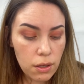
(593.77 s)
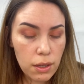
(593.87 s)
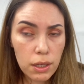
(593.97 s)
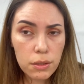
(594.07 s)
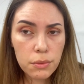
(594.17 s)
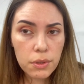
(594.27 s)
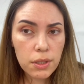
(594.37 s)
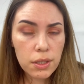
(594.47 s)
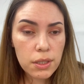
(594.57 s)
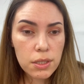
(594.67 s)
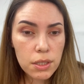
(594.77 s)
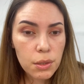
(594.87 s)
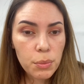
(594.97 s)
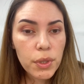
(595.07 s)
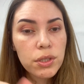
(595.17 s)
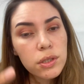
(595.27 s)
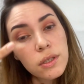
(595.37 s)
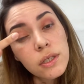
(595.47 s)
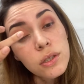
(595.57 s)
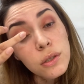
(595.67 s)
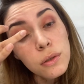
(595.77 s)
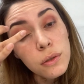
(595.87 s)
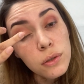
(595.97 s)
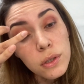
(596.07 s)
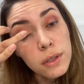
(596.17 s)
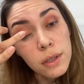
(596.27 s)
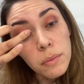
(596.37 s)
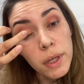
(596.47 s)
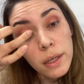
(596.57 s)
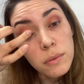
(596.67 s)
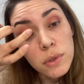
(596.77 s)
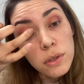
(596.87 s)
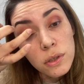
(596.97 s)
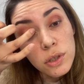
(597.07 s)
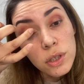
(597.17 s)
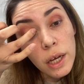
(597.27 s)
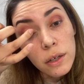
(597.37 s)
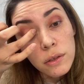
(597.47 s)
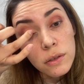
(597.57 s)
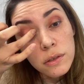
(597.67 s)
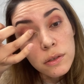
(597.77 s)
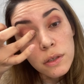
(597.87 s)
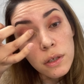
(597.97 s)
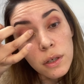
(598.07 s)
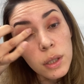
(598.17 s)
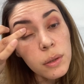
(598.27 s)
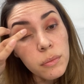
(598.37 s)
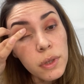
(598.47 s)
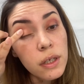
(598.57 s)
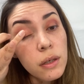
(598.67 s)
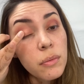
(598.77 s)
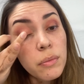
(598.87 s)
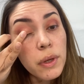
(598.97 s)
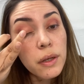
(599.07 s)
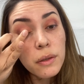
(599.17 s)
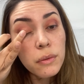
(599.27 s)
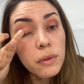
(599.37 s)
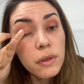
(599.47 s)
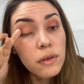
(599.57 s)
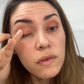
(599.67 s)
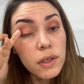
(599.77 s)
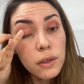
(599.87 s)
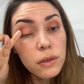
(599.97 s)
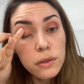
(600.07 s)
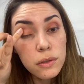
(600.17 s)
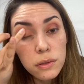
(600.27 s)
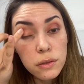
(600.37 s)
I don't really think it's the brush's issue, just sometimes certain shadows pick up better with your fingers.